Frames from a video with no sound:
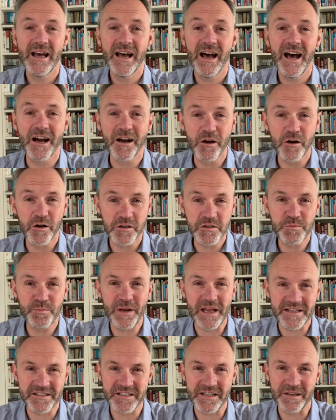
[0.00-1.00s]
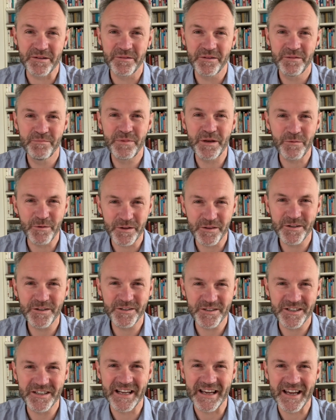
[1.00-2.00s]
And God's blessing be with you
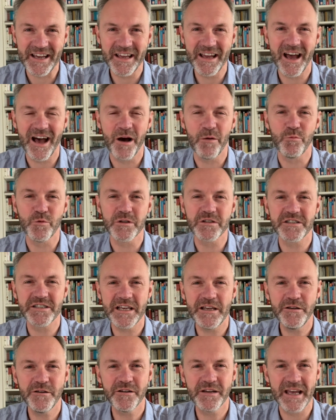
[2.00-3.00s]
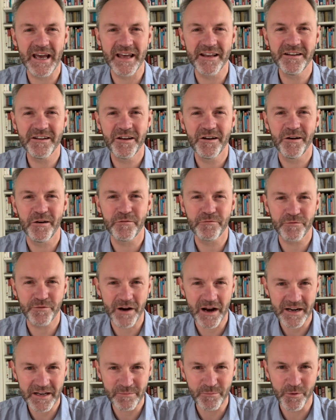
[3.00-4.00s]
today, and we'll see you again on
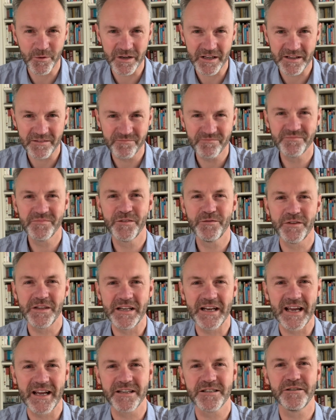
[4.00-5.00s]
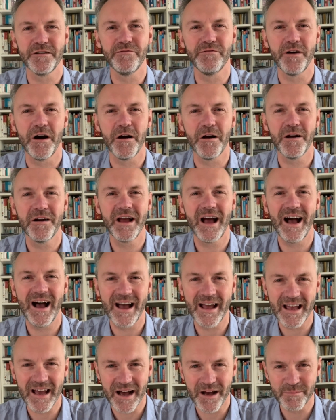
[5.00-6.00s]
Friday morning for the next of our I
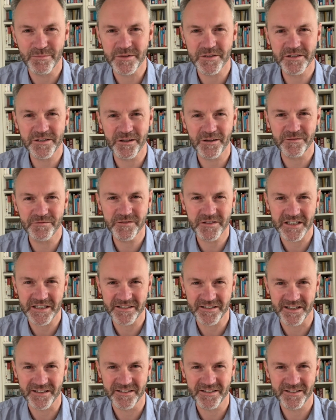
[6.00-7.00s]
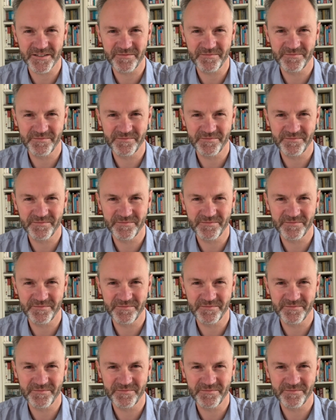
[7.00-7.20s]
Ams of Jesus.